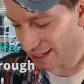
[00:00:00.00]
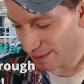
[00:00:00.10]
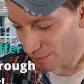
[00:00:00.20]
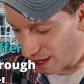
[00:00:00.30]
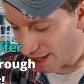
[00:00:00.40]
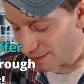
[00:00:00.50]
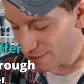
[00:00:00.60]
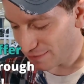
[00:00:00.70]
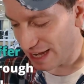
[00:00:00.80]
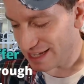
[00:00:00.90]
palms
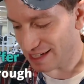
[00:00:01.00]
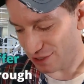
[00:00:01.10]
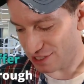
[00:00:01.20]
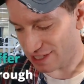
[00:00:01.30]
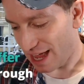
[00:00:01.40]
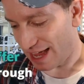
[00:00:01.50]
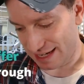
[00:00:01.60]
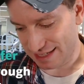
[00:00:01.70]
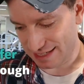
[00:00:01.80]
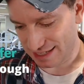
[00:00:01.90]
facing your sides.